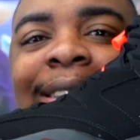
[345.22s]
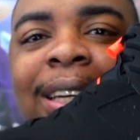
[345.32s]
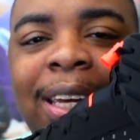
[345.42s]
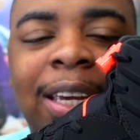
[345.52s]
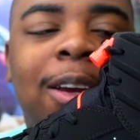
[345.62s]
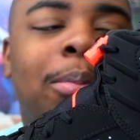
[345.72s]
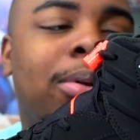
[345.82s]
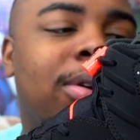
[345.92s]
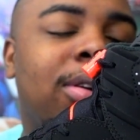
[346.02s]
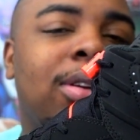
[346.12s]
10,
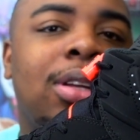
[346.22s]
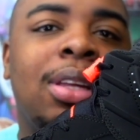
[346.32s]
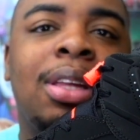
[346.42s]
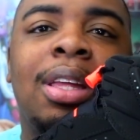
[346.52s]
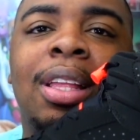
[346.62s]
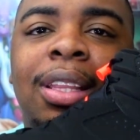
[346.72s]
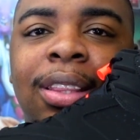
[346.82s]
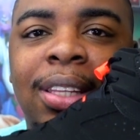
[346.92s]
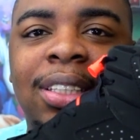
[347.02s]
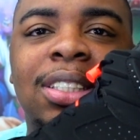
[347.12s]
bro.
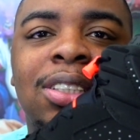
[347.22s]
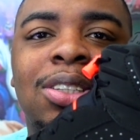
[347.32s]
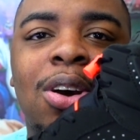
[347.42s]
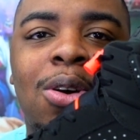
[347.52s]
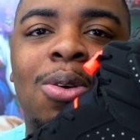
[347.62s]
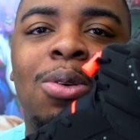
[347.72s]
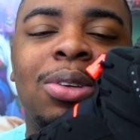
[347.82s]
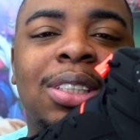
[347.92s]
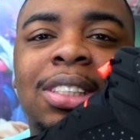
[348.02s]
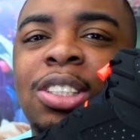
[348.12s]
This is cold.
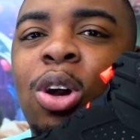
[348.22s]
This is